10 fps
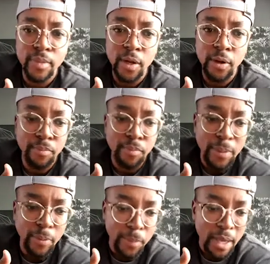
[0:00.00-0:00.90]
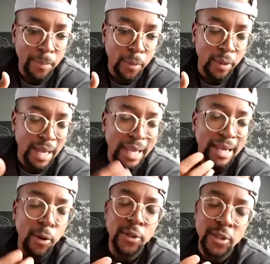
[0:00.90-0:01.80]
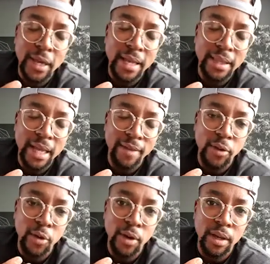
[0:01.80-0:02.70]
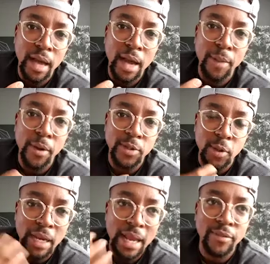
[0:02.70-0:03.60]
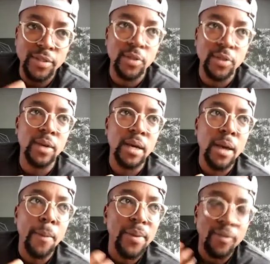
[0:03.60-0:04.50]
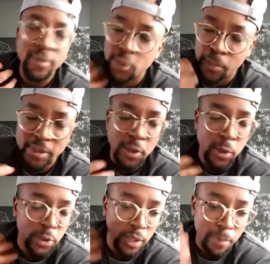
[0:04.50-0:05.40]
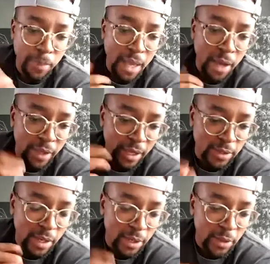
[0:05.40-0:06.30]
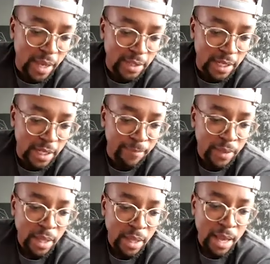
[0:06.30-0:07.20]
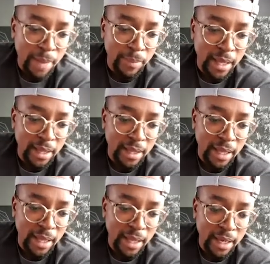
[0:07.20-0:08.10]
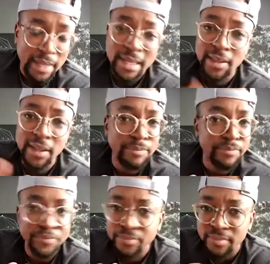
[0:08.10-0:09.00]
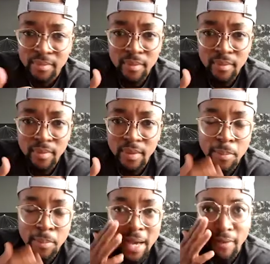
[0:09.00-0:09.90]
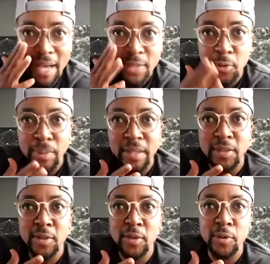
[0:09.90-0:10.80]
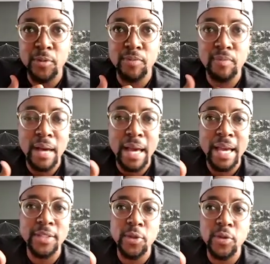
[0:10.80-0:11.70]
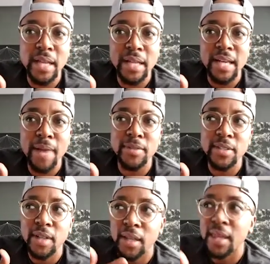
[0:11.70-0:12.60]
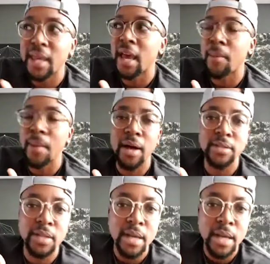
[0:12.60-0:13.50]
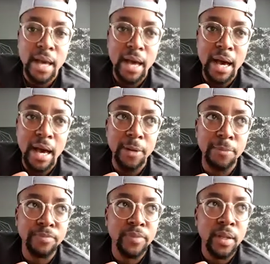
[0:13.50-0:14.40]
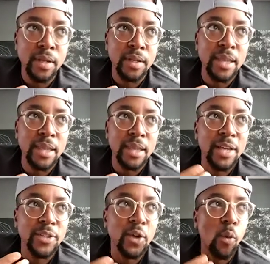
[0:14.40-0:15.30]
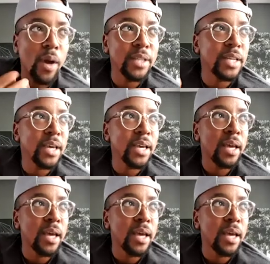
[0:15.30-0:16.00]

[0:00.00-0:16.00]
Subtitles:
people being bored, and I can also get that if you're a kind of person who loves to be super social and be out there. So I do actually get that. I say that my advice would be to, I guess, use that time to start thinking about the things you're wanting